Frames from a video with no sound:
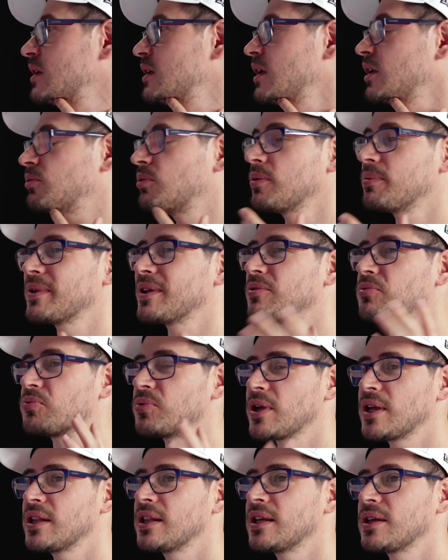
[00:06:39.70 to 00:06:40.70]
it will be
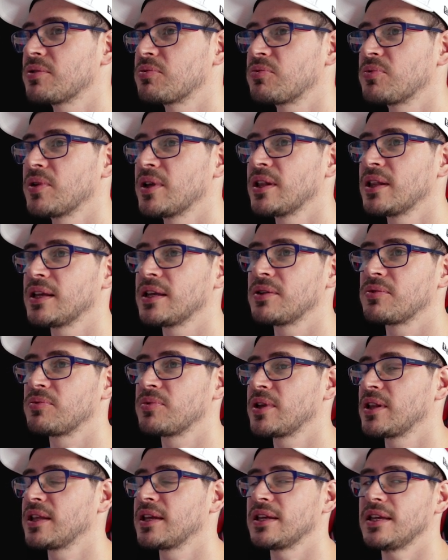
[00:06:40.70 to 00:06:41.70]

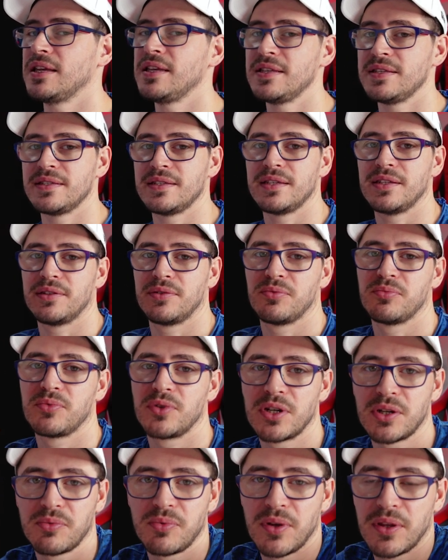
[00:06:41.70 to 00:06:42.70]
really easy to
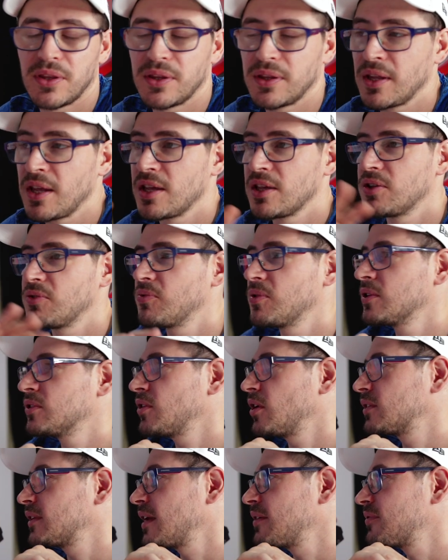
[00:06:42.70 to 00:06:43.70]
work with. You will
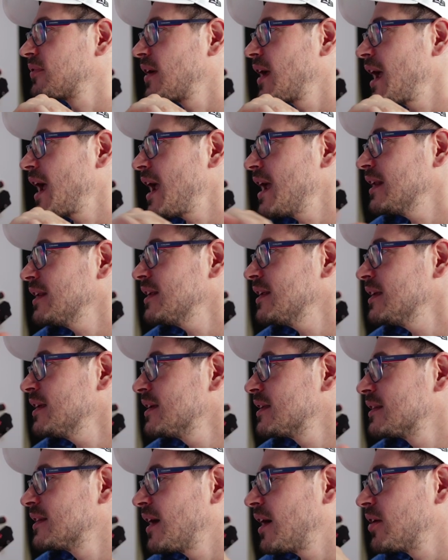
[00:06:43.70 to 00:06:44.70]
not have any
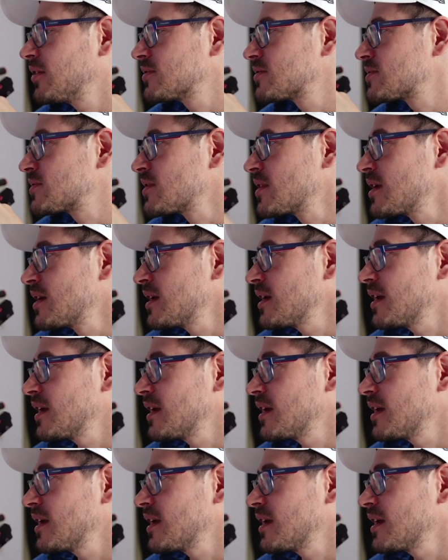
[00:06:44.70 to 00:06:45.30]
doubts.